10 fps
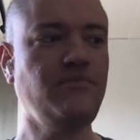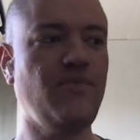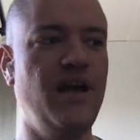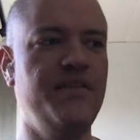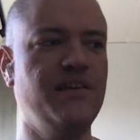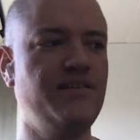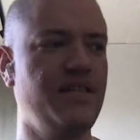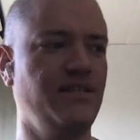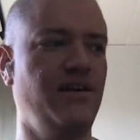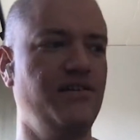I think as
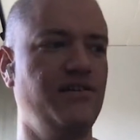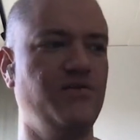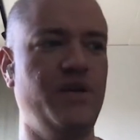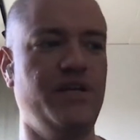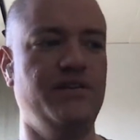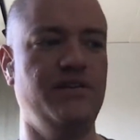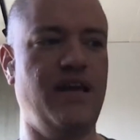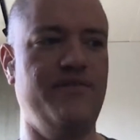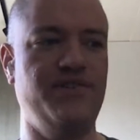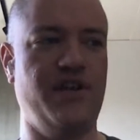technologists, we
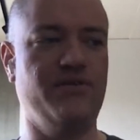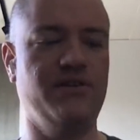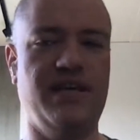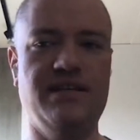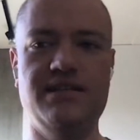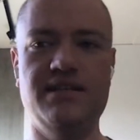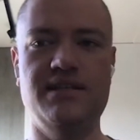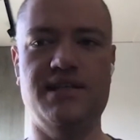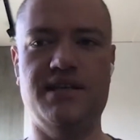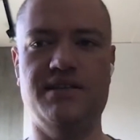have a general tendency to
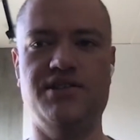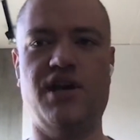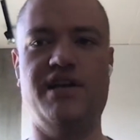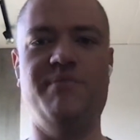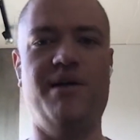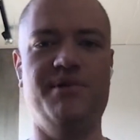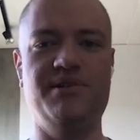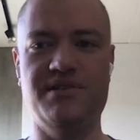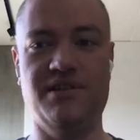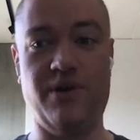chase the shiny
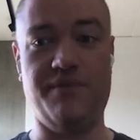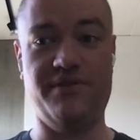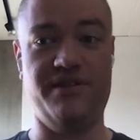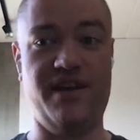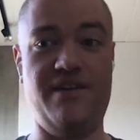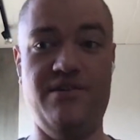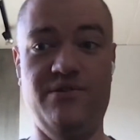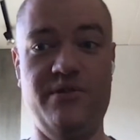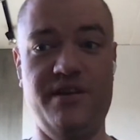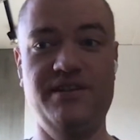baubles and go after the net new
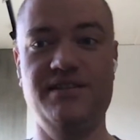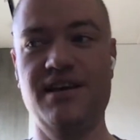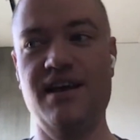things,